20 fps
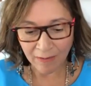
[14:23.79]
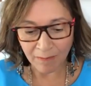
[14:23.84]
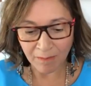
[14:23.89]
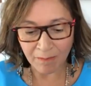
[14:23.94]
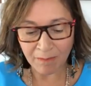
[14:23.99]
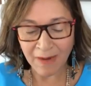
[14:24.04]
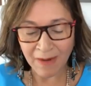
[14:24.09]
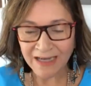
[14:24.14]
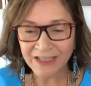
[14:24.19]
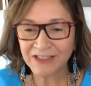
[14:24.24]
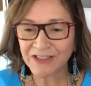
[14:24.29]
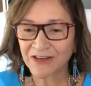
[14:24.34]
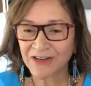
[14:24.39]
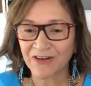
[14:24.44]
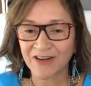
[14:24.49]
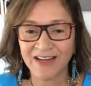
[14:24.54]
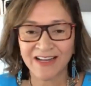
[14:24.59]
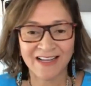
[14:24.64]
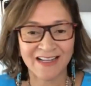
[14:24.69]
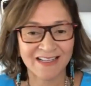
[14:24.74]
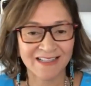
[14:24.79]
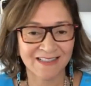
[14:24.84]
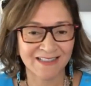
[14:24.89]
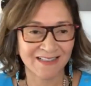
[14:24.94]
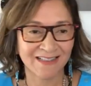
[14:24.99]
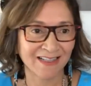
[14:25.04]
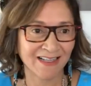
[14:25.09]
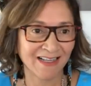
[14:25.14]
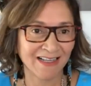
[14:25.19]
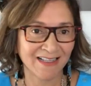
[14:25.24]
My journey is
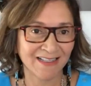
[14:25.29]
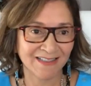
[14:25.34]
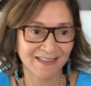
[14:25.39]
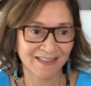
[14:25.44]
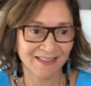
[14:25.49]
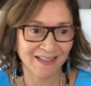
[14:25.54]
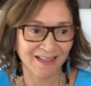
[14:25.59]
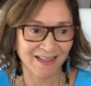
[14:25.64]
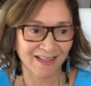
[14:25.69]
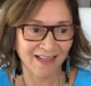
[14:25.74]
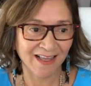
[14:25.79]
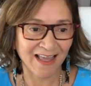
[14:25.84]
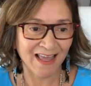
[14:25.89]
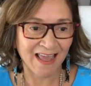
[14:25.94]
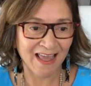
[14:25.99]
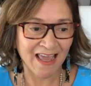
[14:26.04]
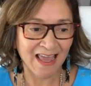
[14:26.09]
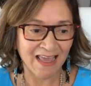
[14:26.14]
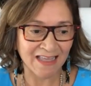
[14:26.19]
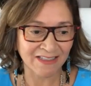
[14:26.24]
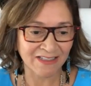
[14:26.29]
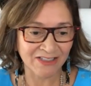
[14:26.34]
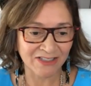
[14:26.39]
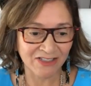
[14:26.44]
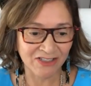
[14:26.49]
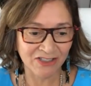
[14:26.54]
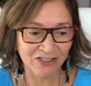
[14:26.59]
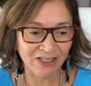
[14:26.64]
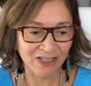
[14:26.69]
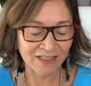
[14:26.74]
is
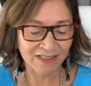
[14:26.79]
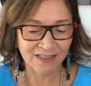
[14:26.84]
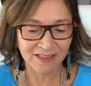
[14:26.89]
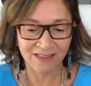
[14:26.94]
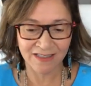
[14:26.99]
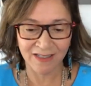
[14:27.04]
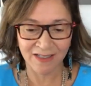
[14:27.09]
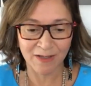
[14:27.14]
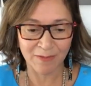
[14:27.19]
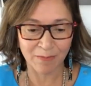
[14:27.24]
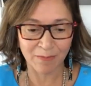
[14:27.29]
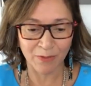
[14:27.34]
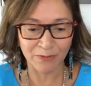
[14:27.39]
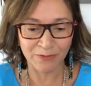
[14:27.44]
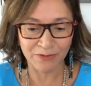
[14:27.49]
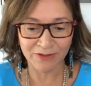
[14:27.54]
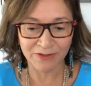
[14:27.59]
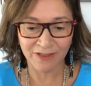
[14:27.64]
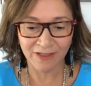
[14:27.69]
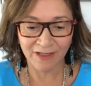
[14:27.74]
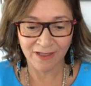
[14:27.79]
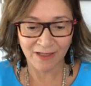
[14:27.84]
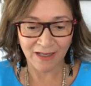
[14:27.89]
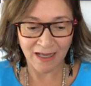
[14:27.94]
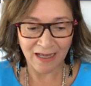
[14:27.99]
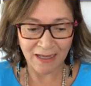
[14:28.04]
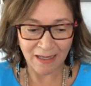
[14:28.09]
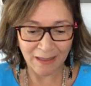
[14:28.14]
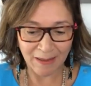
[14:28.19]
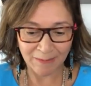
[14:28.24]
just the most
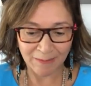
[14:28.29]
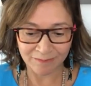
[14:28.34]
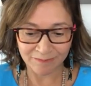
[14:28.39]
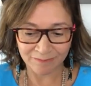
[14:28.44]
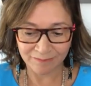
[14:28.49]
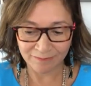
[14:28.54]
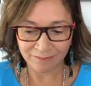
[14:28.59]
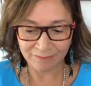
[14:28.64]
um,